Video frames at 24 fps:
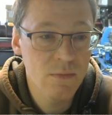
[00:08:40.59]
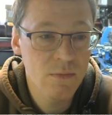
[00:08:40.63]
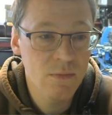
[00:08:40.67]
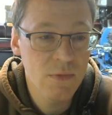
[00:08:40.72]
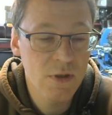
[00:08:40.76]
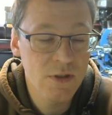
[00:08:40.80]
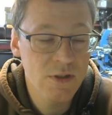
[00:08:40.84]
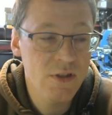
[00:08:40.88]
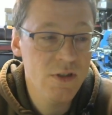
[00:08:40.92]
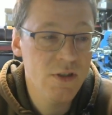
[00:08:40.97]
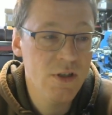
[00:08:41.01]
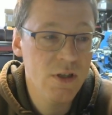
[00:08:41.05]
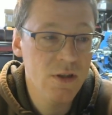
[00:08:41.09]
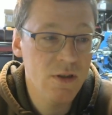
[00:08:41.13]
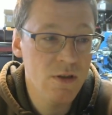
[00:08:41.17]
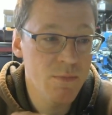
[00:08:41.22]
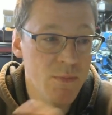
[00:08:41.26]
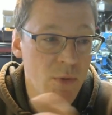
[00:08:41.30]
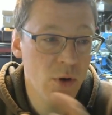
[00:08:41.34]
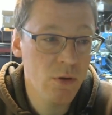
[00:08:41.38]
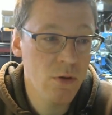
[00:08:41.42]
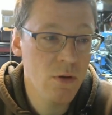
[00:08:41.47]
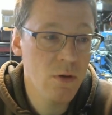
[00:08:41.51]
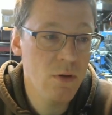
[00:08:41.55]
As I said, the
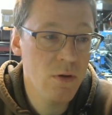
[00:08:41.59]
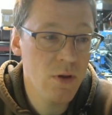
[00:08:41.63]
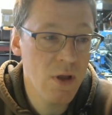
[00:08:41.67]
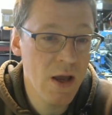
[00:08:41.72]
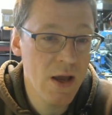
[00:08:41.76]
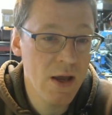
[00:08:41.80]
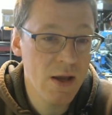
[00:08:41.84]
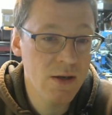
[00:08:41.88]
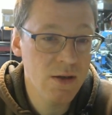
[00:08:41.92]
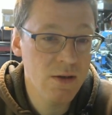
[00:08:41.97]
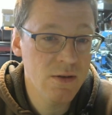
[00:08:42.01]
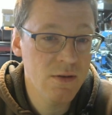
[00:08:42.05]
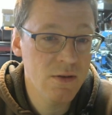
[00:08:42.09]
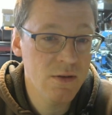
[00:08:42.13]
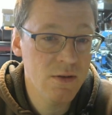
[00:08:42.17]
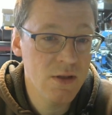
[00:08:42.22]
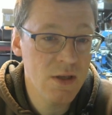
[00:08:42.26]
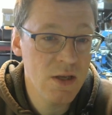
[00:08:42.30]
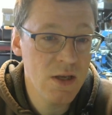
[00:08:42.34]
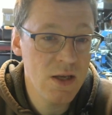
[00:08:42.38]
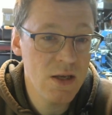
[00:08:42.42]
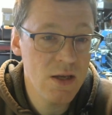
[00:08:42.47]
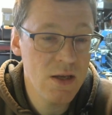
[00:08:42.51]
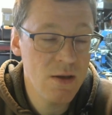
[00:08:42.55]
model and
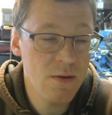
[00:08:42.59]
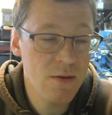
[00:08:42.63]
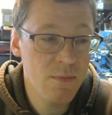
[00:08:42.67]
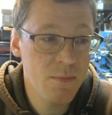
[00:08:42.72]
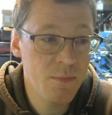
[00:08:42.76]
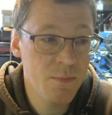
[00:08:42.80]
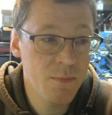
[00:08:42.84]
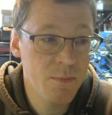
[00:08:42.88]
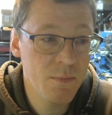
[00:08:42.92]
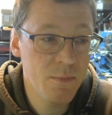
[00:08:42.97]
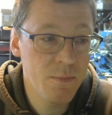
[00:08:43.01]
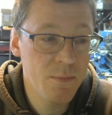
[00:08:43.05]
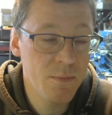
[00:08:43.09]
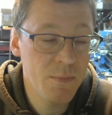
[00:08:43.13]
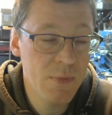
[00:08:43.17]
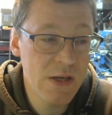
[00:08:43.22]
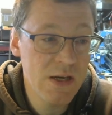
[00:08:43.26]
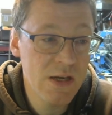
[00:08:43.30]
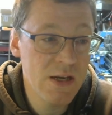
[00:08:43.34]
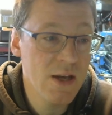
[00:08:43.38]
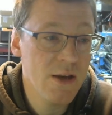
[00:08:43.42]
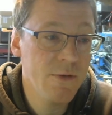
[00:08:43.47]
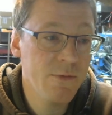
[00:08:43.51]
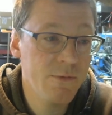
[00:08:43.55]
the
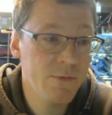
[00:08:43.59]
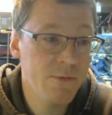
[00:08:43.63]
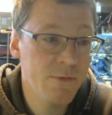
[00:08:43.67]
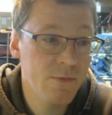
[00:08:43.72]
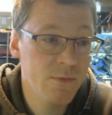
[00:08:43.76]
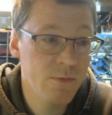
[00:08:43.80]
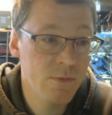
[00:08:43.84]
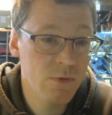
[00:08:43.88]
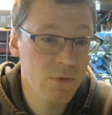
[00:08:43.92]
PDF